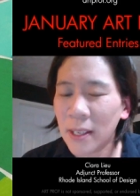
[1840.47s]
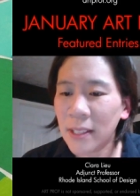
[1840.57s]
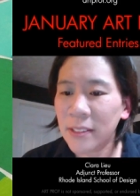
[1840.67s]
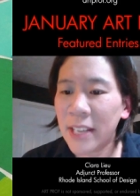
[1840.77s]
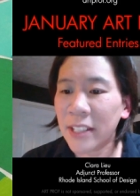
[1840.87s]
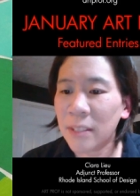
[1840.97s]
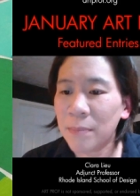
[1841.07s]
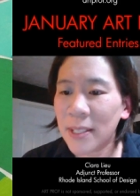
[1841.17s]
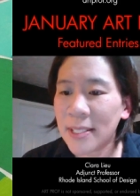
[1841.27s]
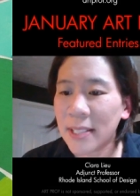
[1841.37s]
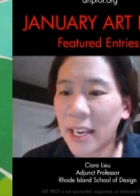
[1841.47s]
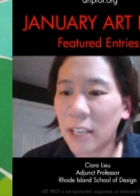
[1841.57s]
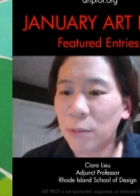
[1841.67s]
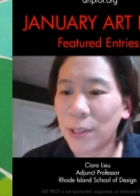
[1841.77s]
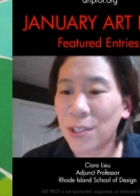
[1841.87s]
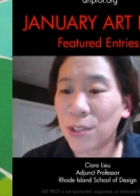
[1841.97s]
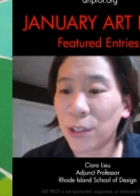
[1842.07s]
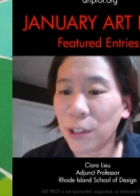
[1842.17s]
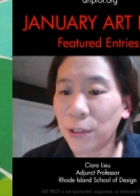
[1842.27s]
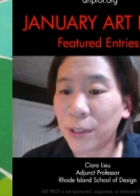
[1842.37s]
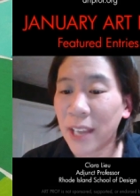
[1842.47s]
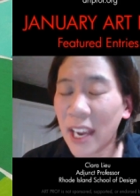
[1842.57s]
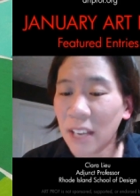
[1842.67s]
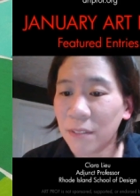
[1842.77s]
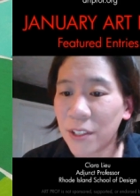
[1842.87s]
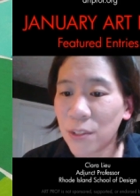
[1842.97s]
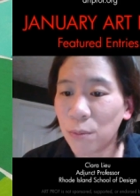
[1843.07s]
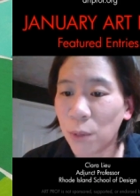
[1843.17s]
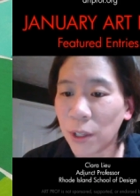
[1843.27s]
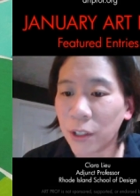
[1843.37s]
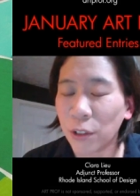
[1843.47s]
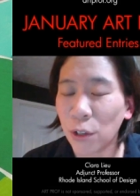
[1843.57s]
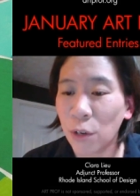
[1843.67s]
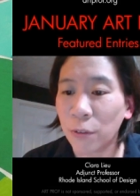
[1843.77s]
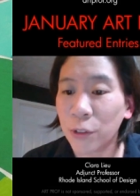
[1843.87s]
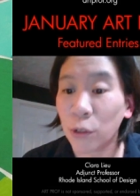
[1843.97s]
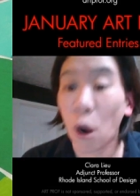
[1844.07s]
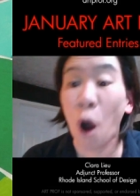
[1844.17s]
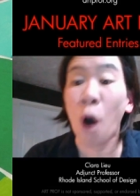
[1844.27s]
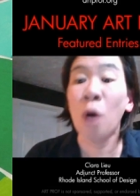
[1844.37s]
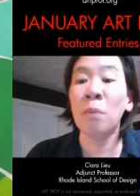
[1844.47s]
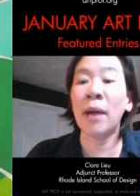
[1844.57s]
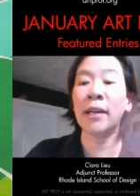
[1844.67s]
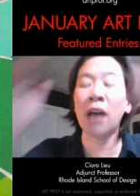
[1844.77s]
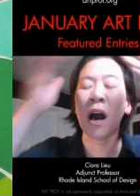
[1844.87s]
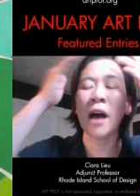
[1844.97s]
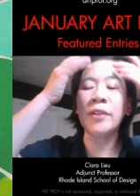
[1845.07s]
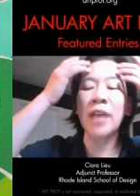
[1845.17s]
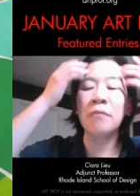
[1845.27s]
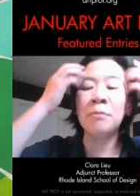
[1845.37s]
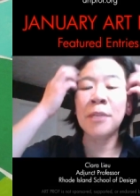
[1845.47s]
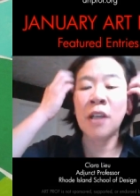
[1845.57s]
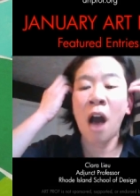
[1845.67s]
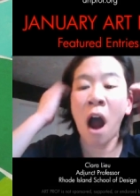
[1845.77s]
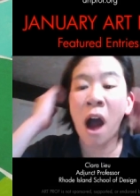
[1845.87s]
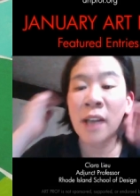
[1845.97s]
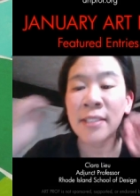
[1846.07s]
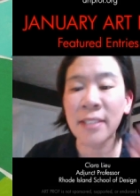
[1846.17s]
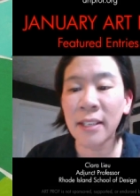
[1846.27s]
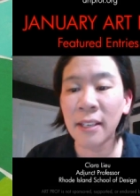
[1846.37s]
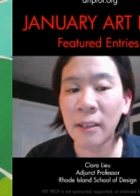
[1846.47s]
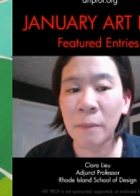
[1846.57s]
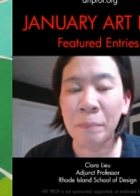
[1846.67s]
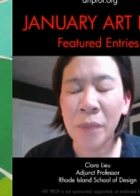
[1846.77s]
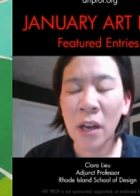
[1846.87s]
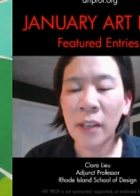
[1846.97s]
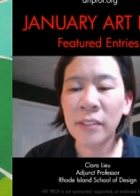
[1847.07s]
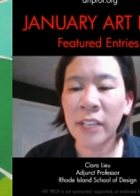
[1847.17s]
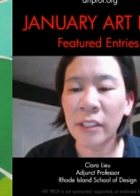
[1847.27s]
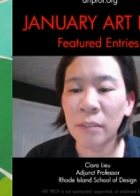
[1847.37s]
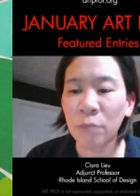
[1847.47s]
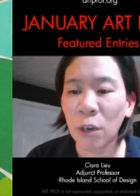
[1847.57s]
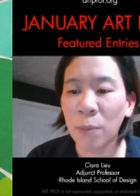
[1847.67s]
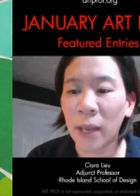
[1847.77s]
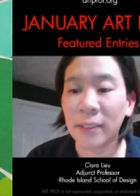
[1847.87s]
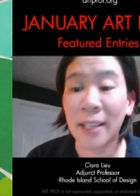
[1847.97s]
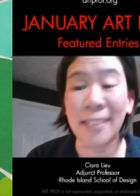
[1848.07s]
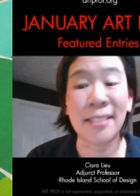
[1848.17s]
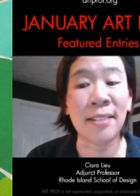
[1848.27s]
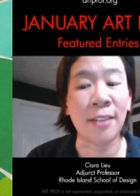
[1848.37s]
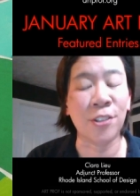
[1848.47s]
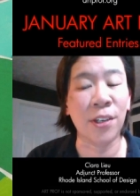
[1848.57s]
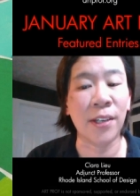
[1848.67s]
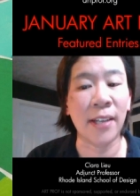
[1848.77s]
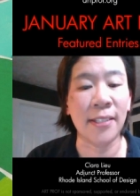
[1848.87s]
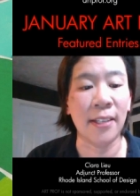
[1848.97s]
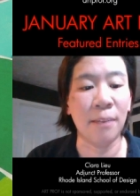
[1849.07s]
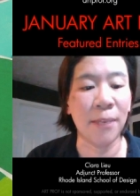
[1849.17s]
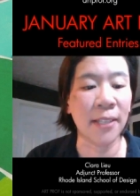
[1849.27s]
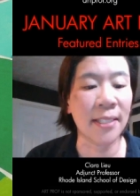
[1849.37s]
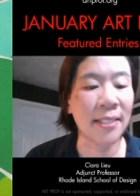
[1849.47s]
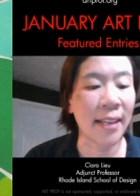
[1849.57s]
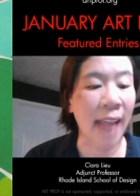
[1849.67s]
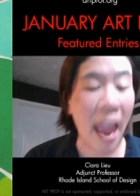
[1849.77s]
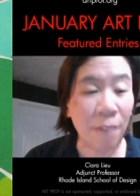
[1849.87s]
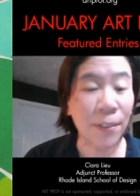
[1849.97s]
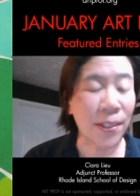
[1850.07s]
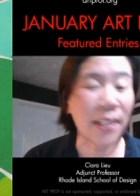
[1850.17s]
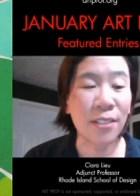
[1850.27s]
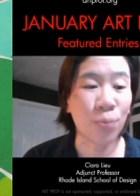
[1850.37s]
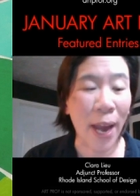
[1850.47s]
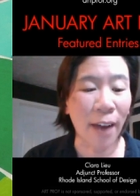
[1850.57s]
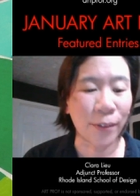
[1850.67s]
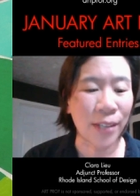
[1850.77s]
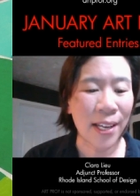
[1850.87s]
Denim is saying, would a circular canvas work or overdo it? Oh my God, that would be awesome! Denim robot, that is such a good idea because it's like everything is round.